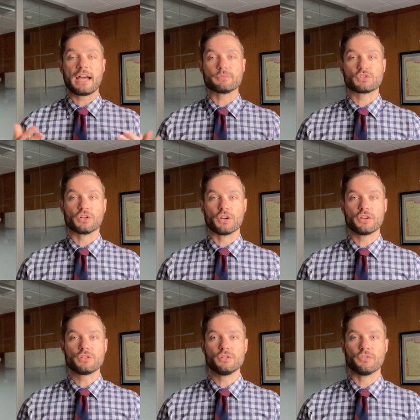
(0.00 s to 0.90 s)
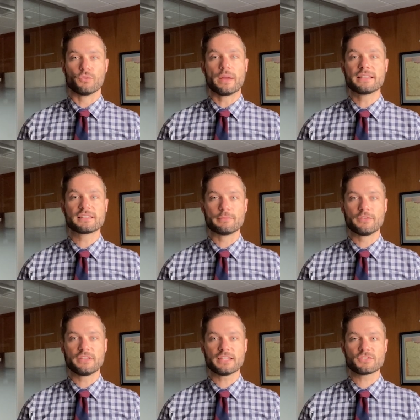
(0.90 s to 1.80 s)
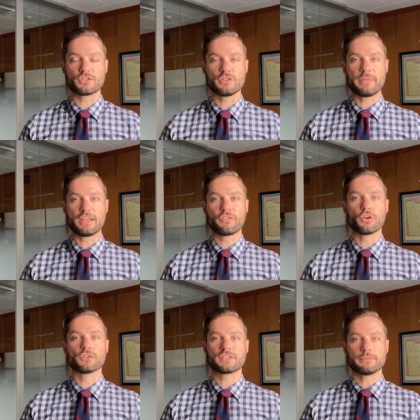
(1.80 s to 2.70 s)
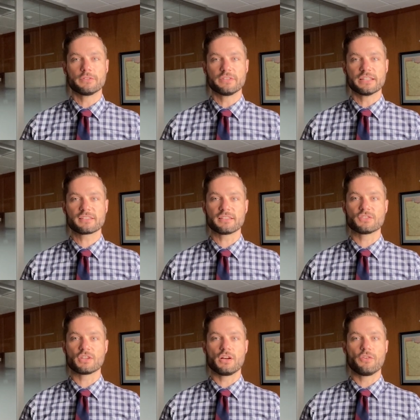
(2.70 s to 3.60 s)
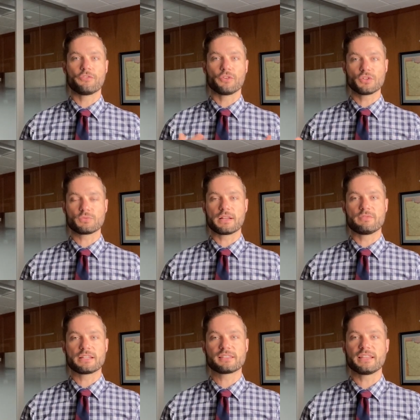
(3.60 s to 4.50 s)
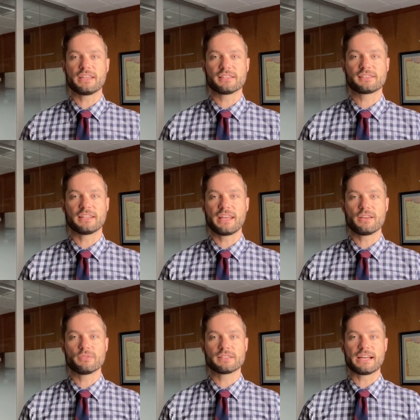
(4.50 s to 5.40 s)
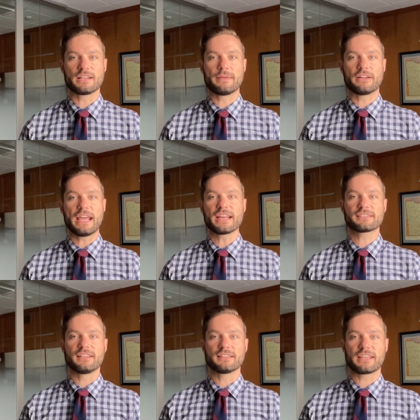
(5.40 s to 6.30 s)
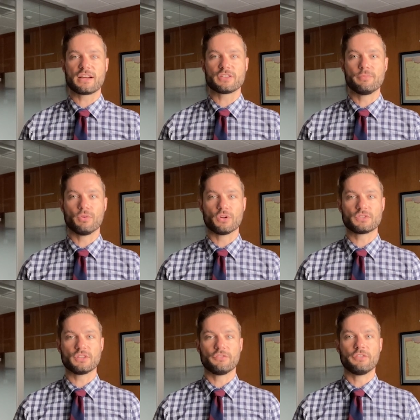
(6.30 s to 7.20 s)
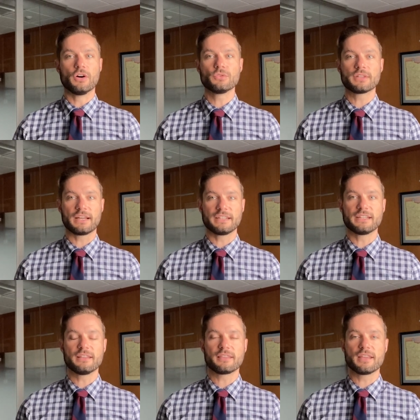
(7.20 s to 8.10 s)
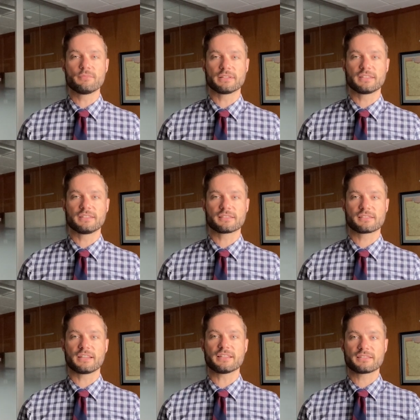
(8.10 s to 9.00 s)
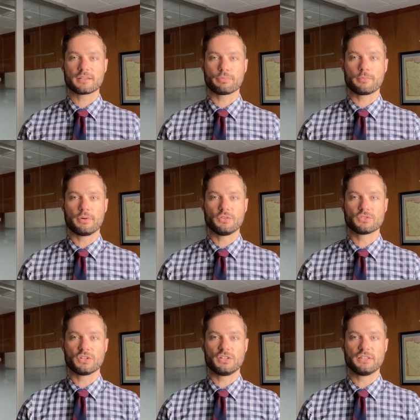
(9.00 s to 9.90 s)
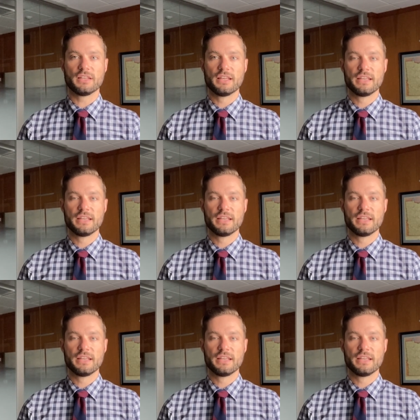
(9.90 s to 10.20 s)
I'm sure you've read some of this or you may have heard some of this. And so, first, what I want to say is today was not about asking the county board to vote on anything, but to discuss the proposal